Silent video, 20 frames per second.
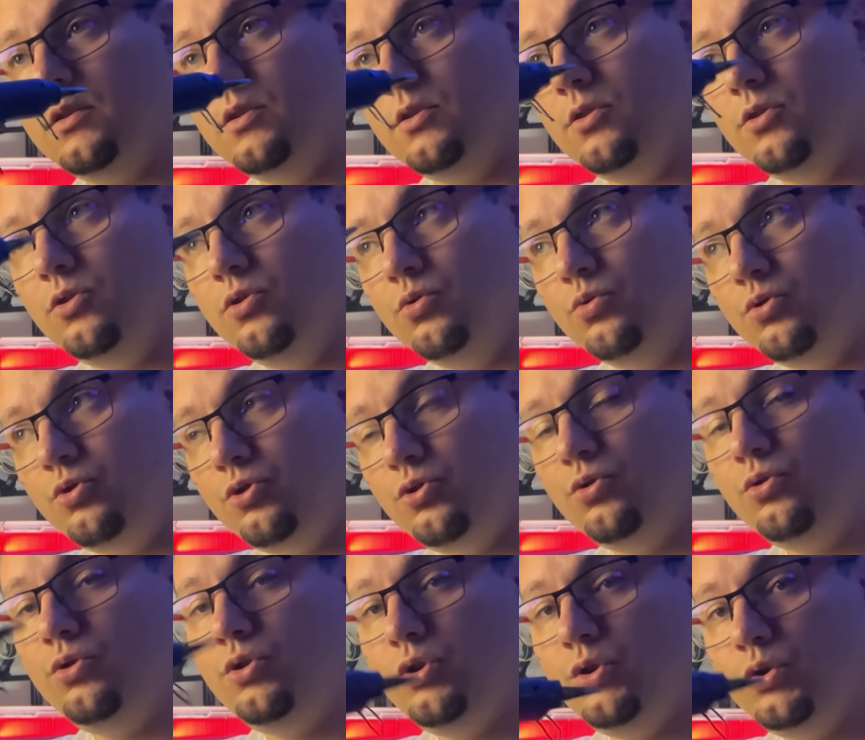You
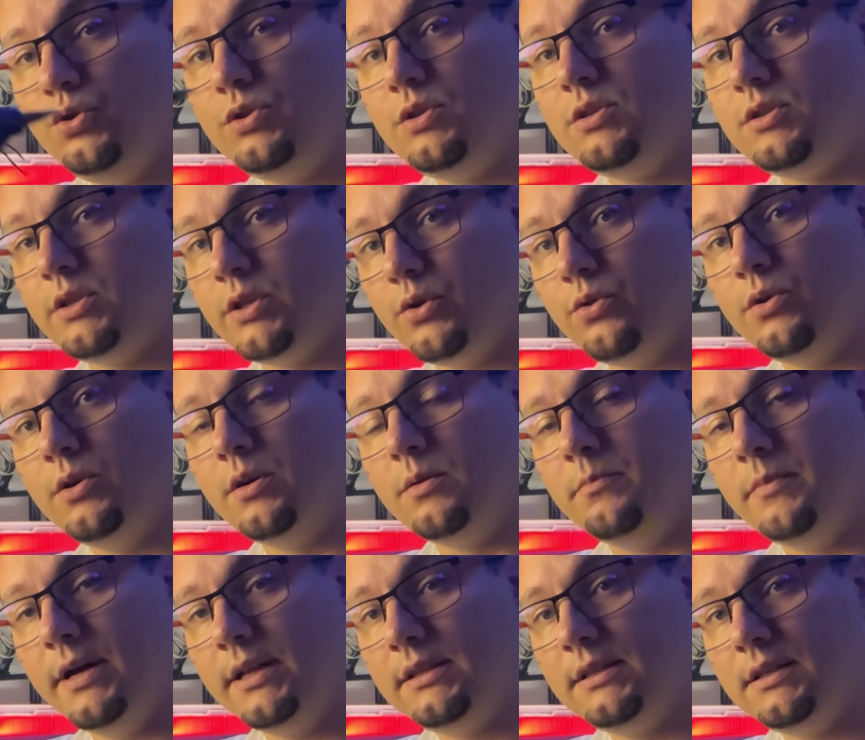should use stronger
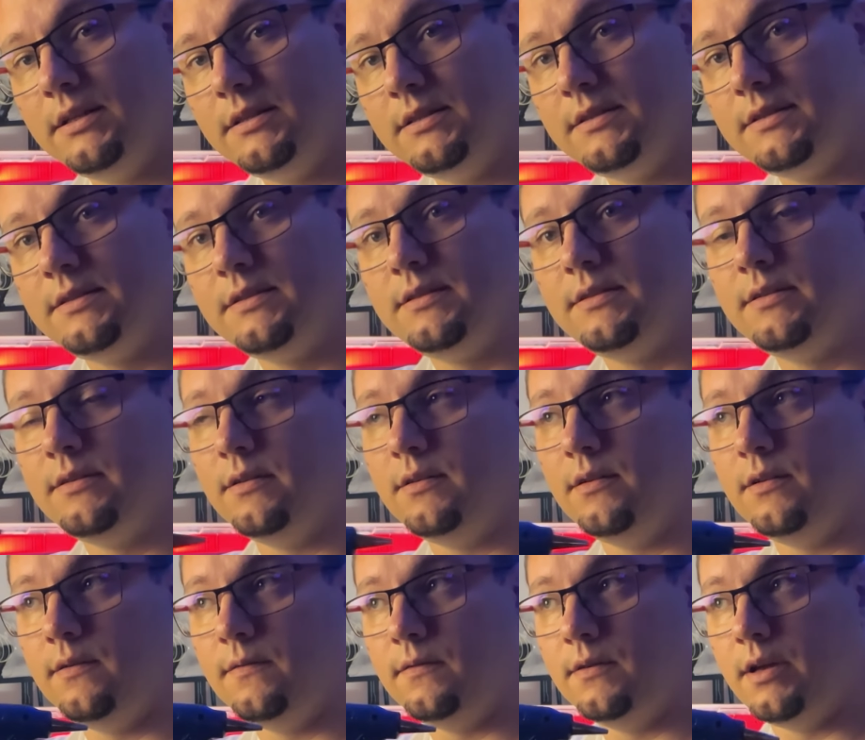methods,
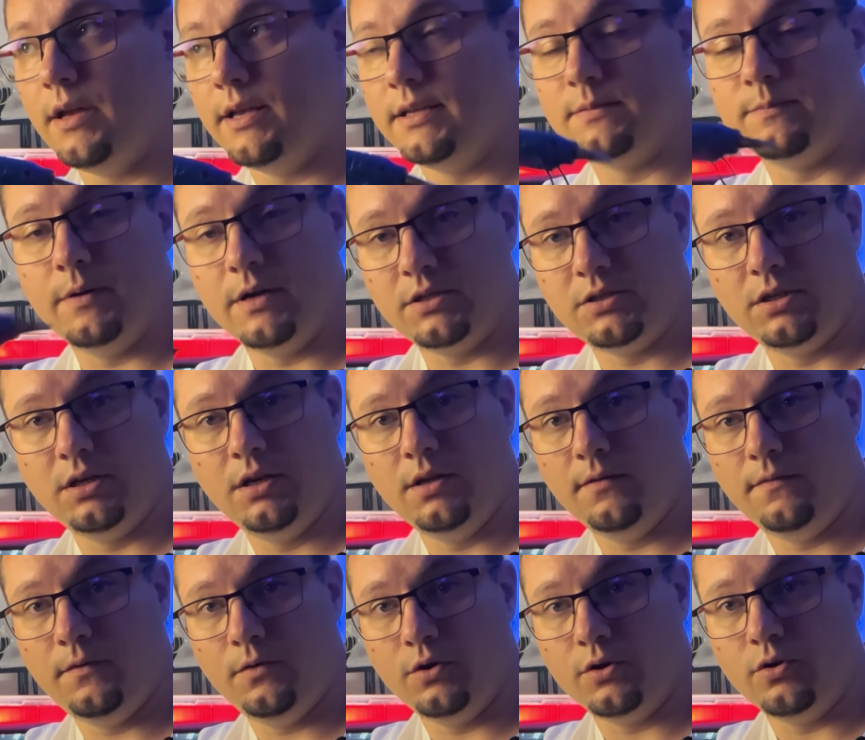especially
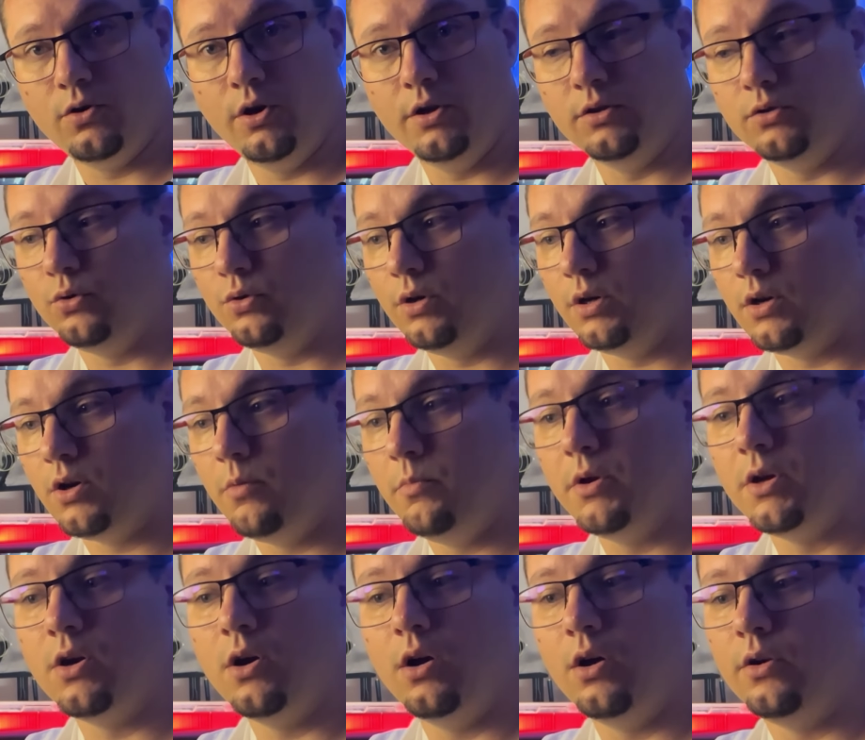if you're going to a
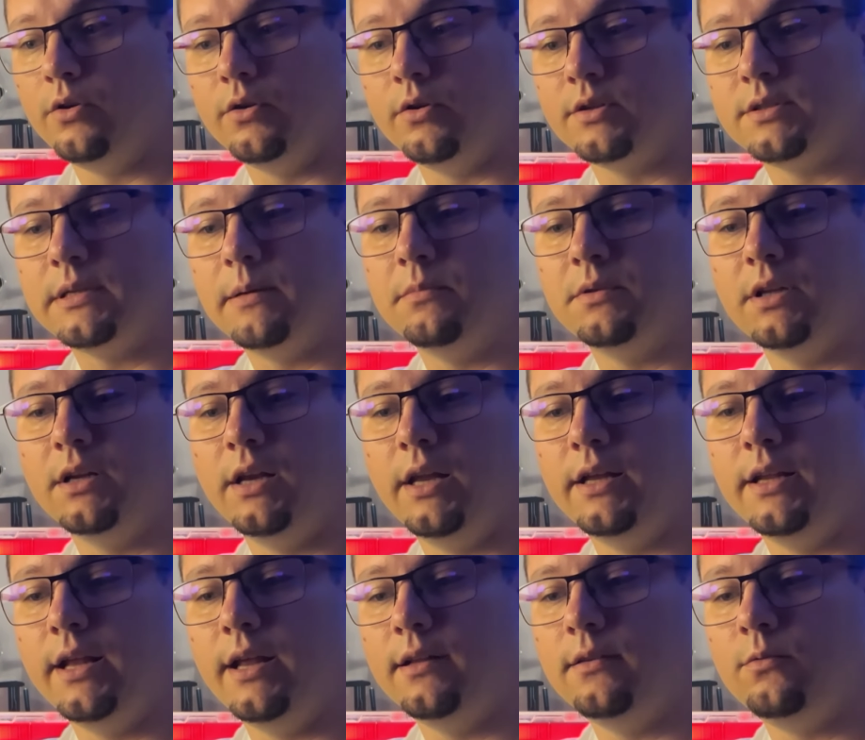Comic Con or something
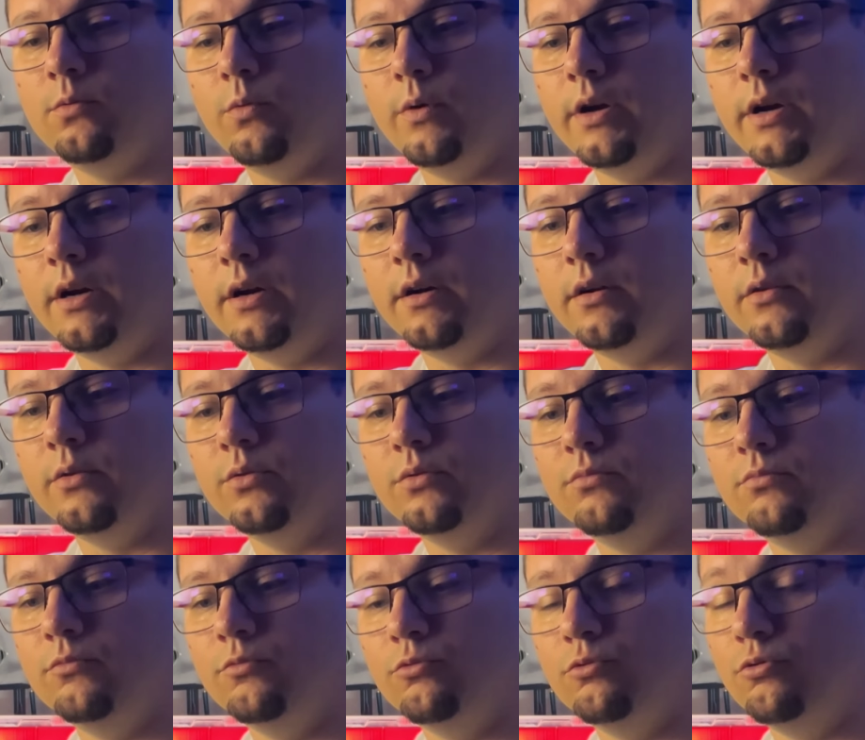like that, where you
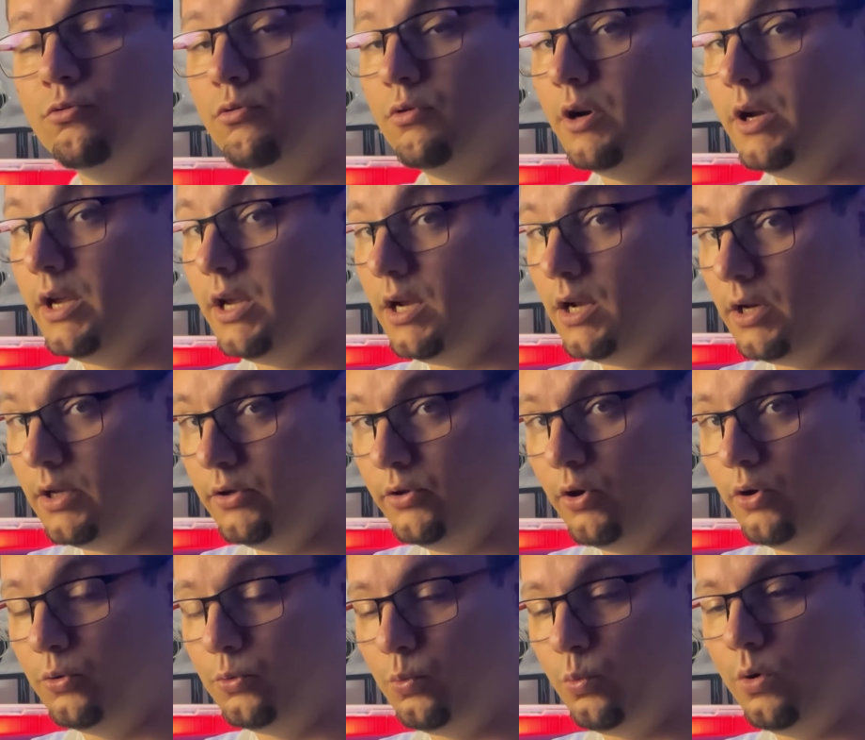really
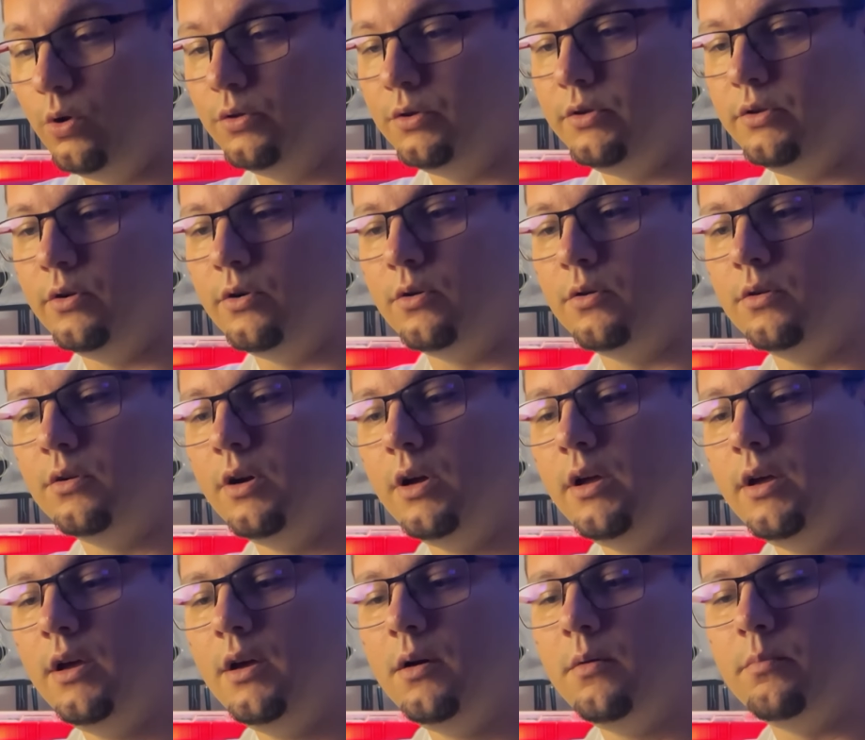don't want your
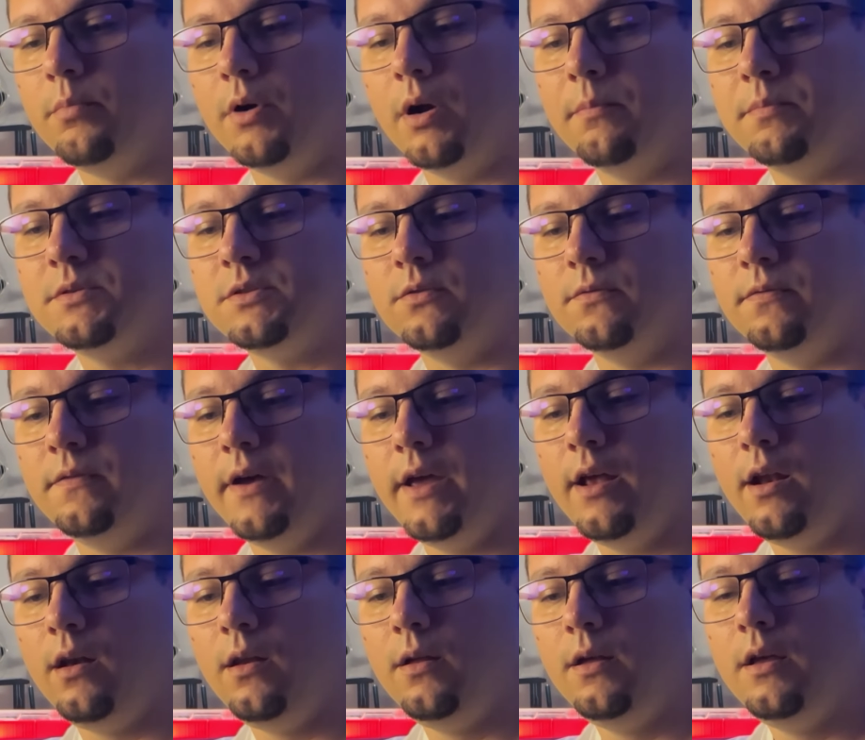props to
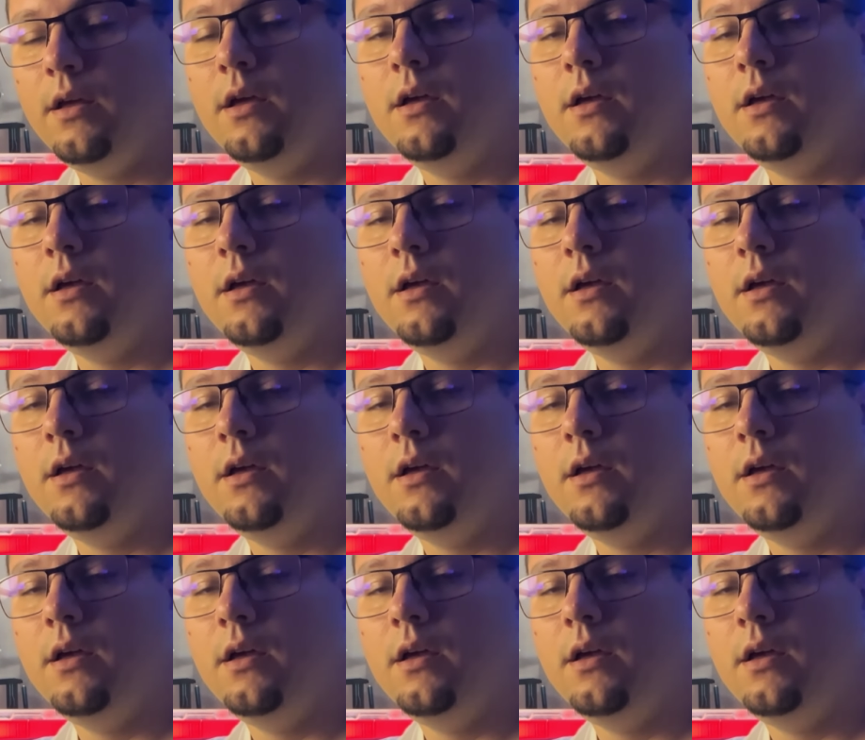fail.